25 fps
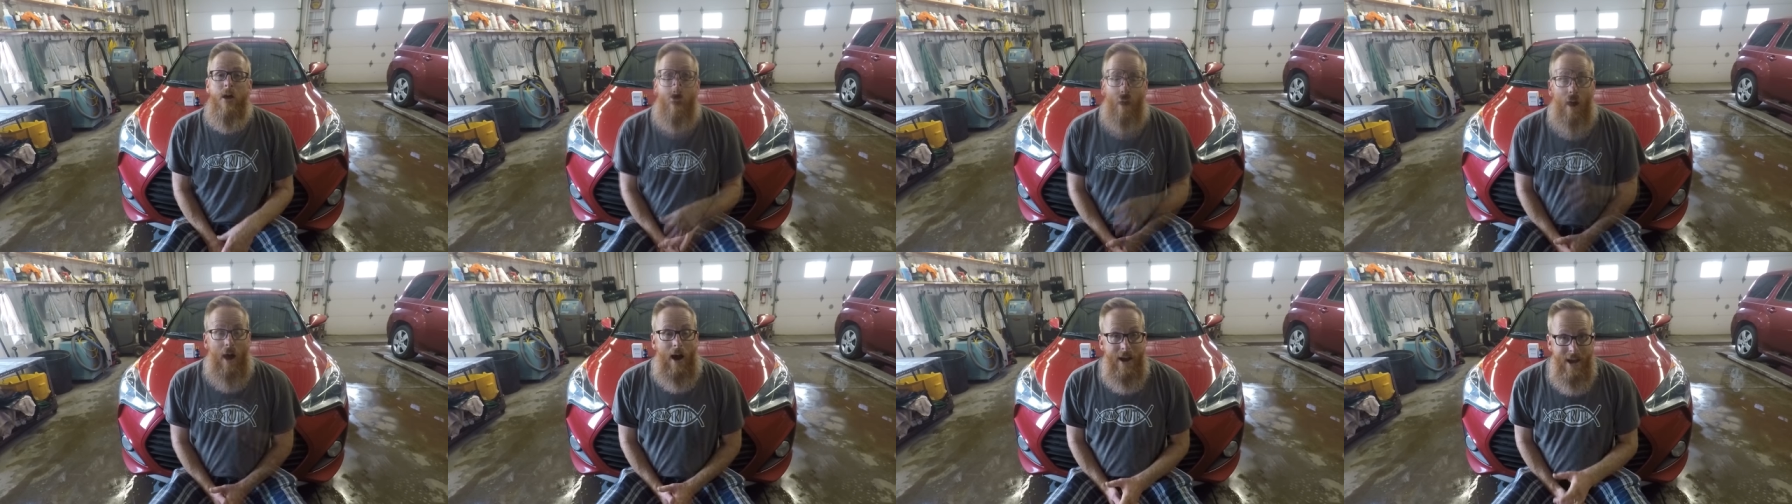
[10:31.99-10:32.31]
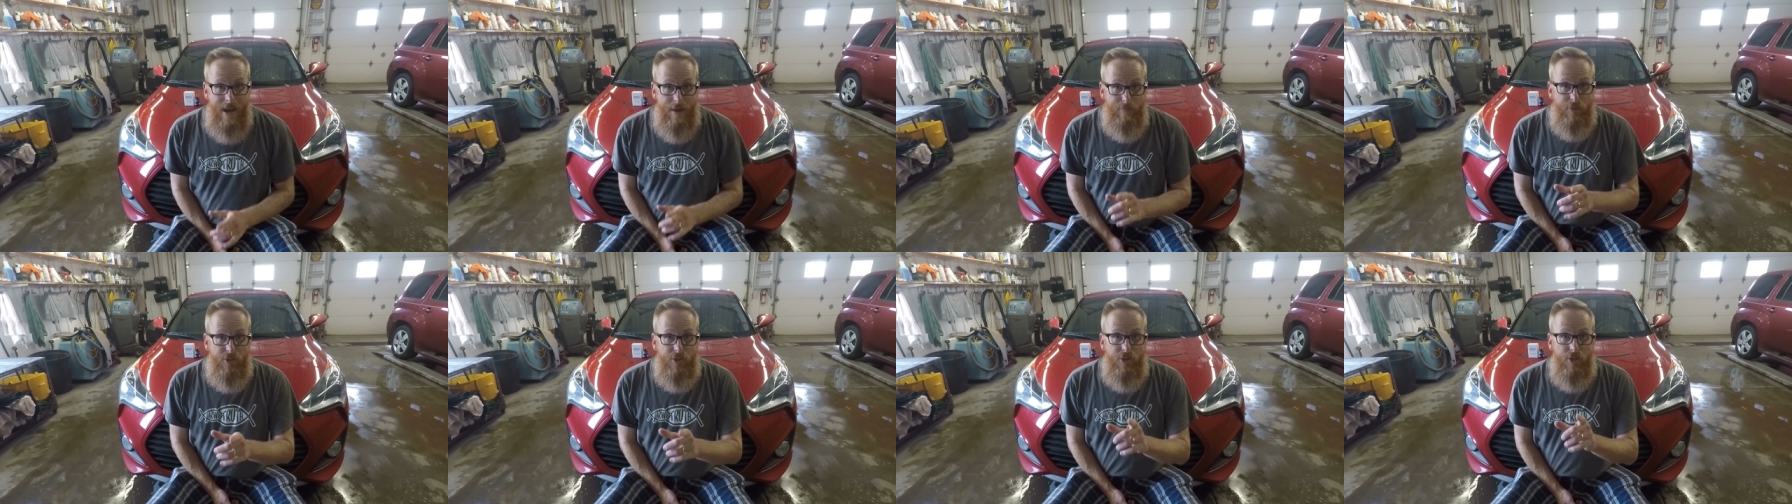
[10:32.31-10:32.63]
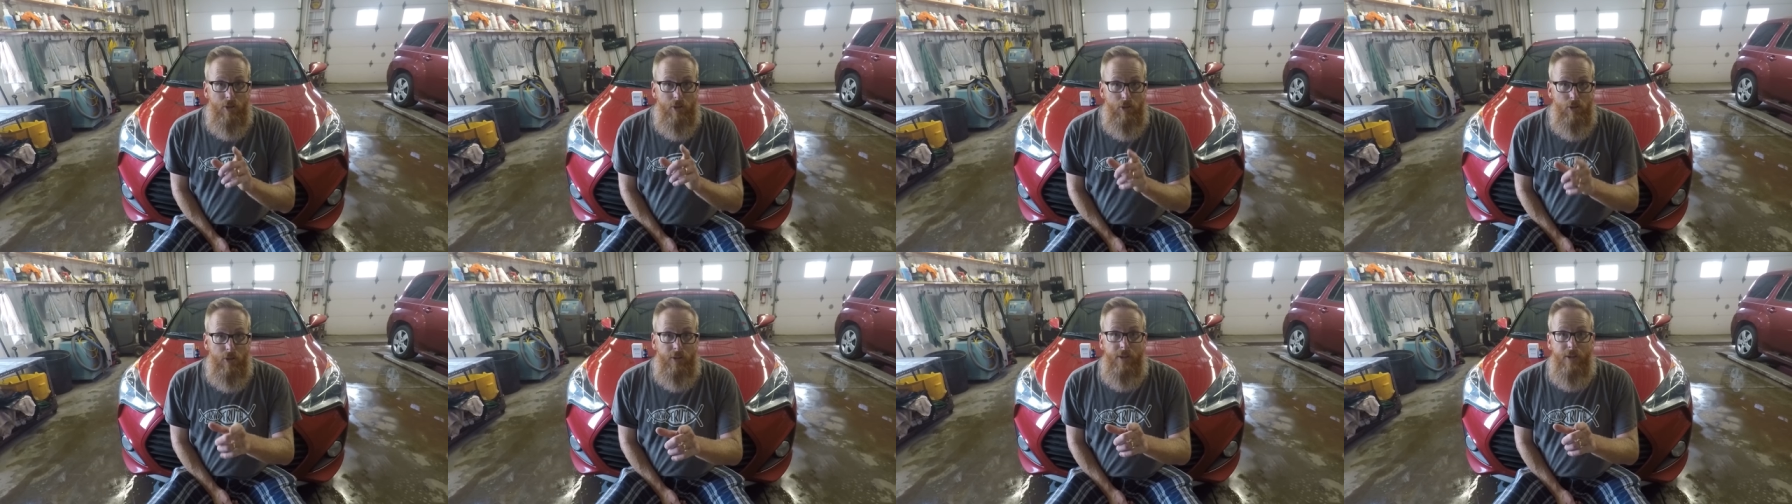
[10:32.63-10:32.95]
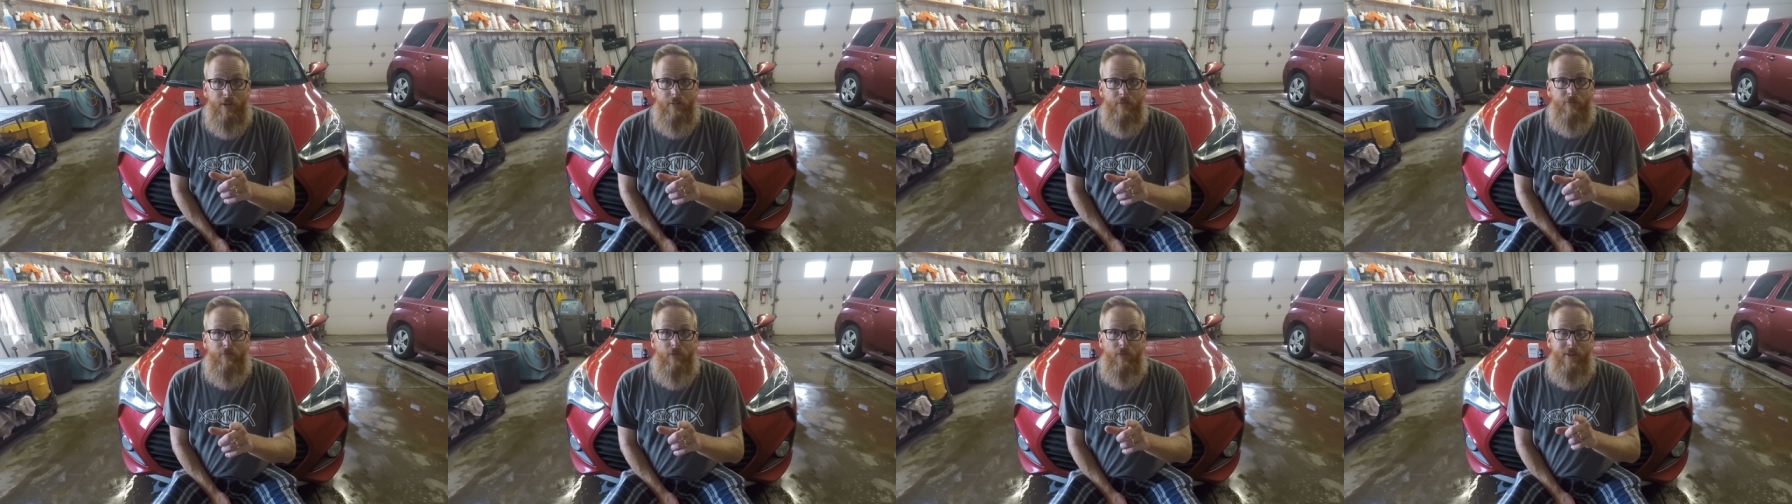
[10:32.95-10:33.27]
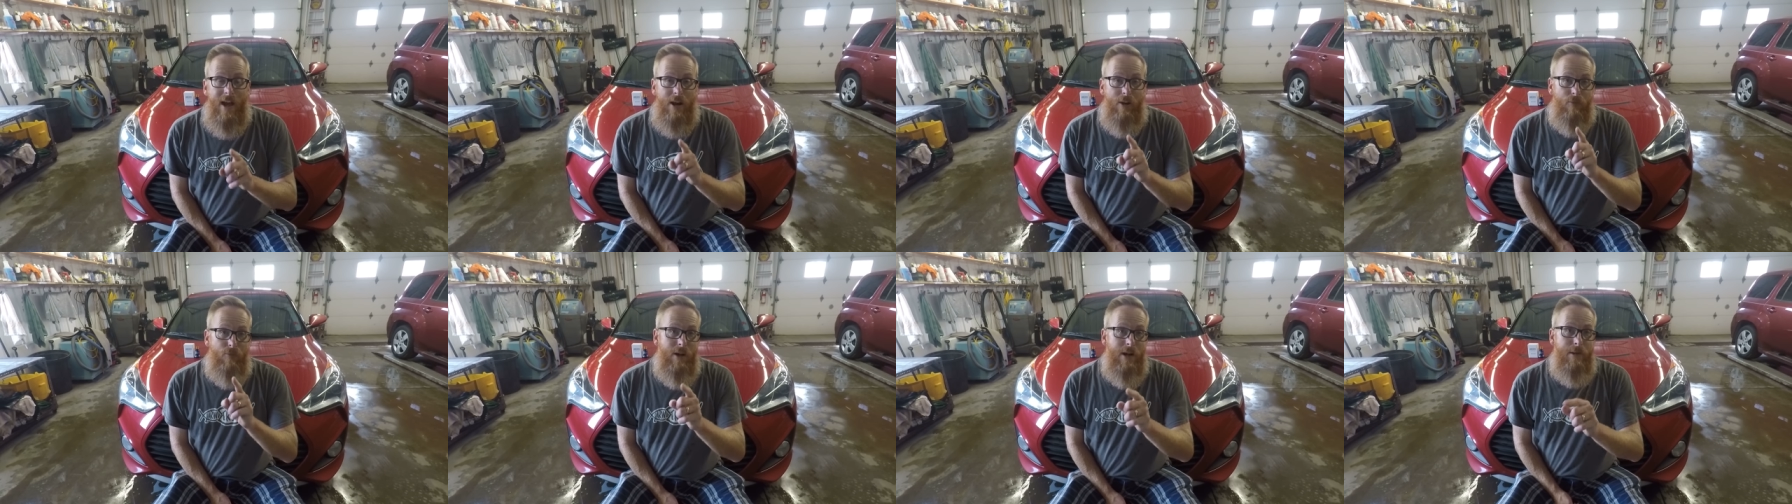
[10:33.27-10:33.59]
I am still looking for
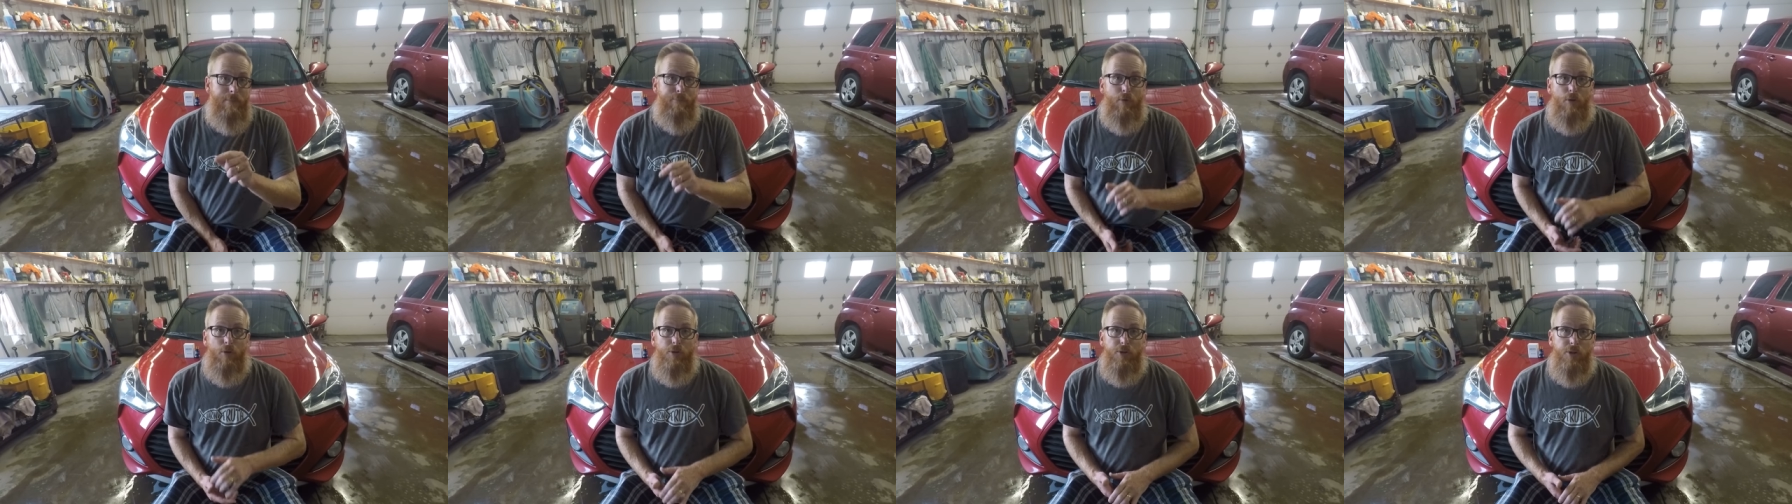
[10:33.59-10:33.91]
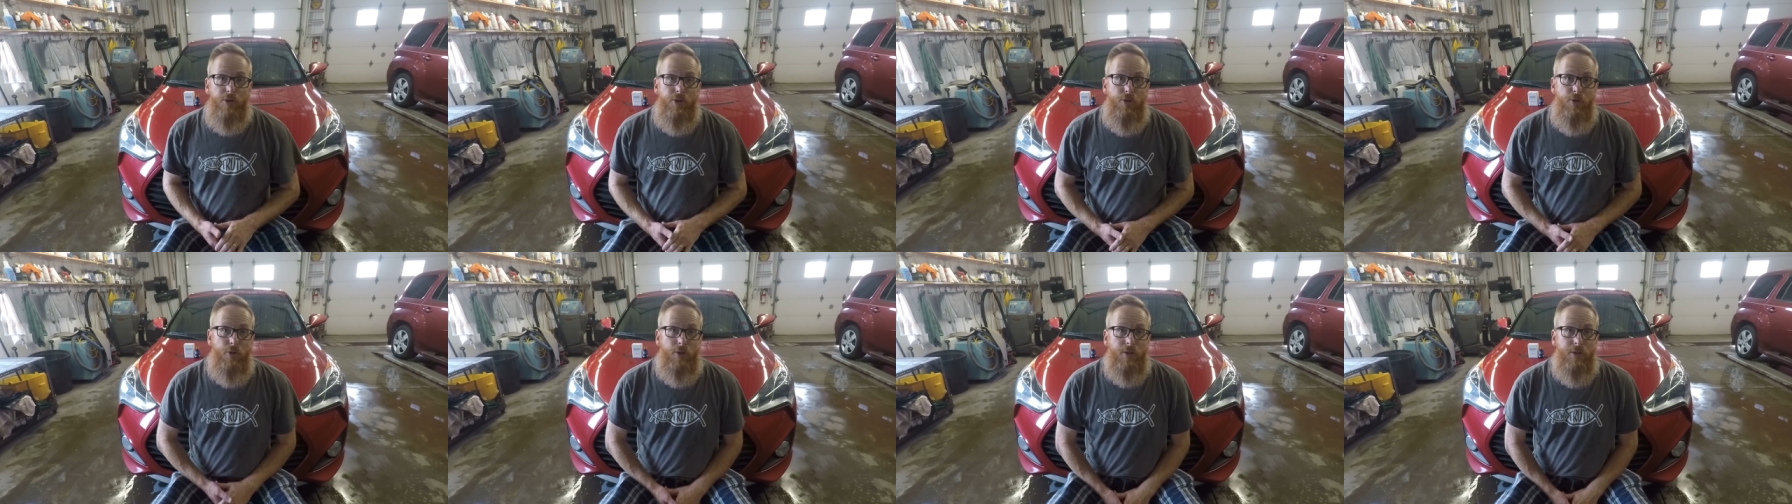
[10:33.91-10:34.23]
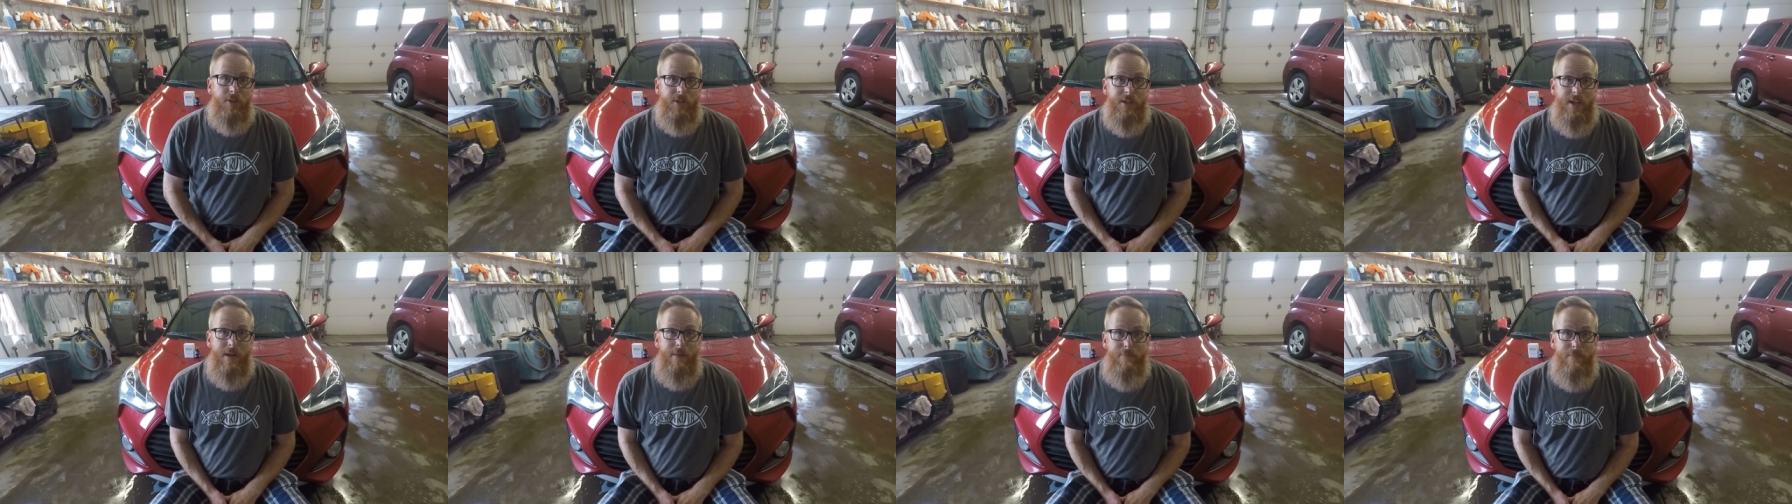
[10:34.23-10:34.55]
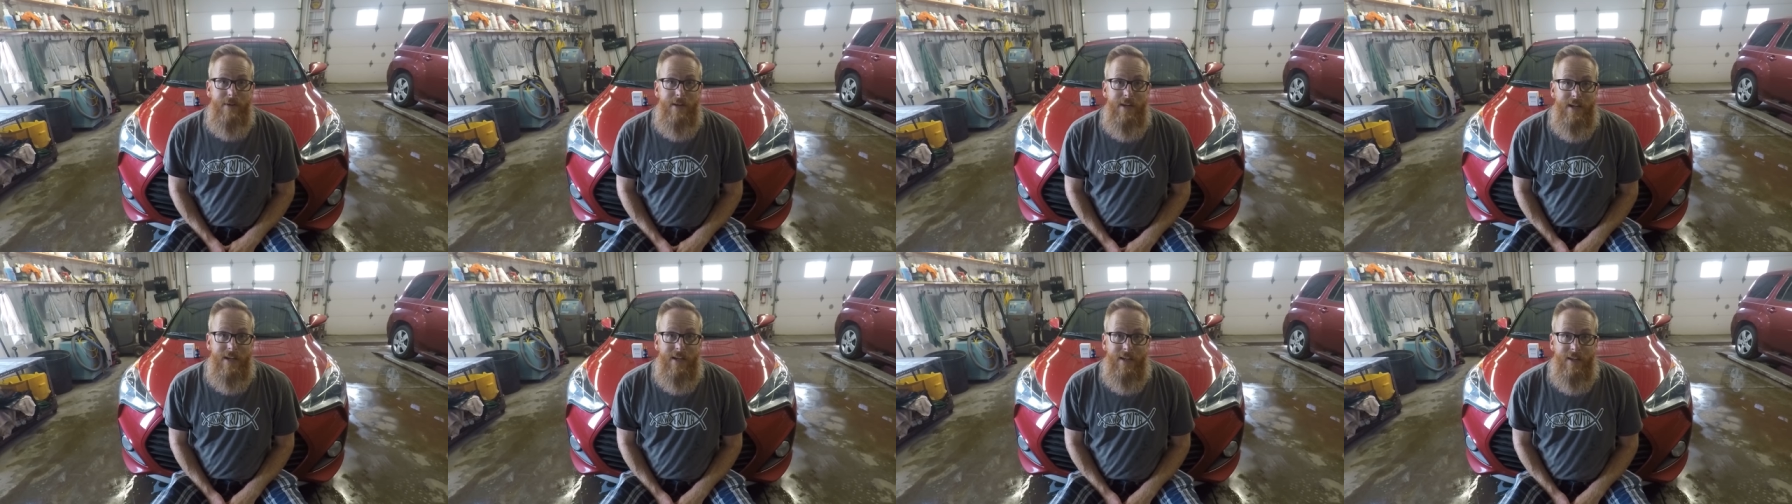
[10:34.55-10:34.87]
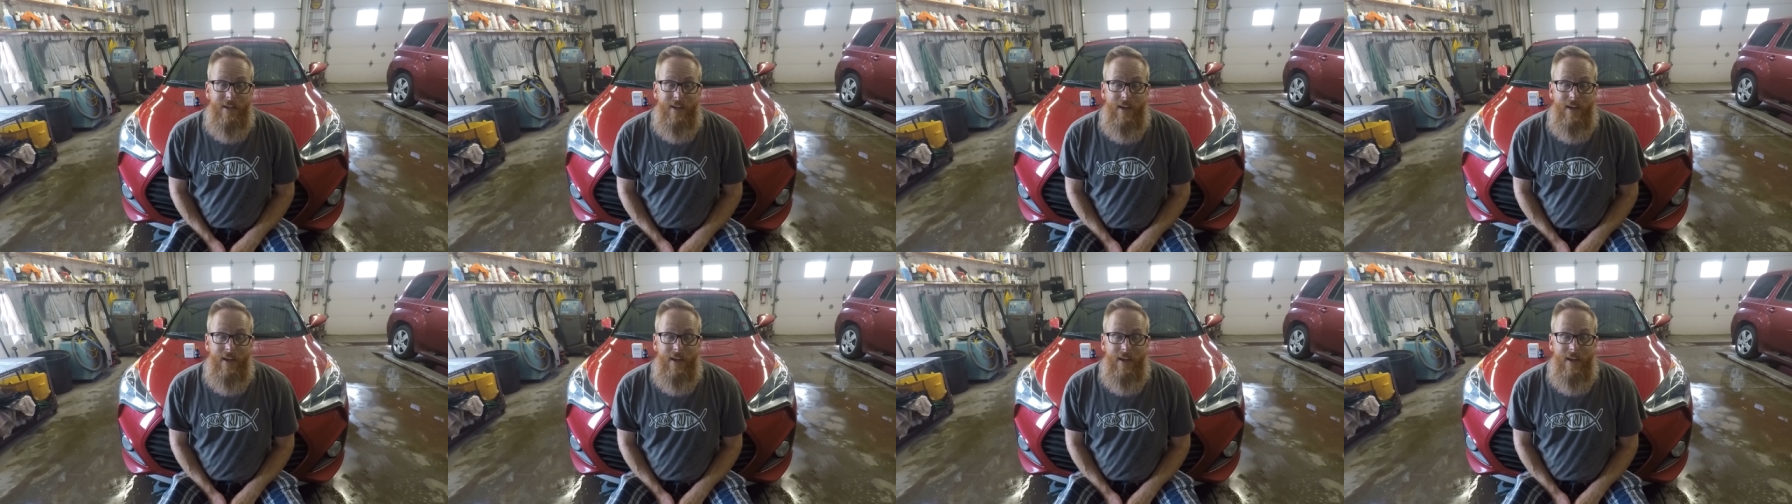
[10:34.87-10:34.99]
that right person who can send me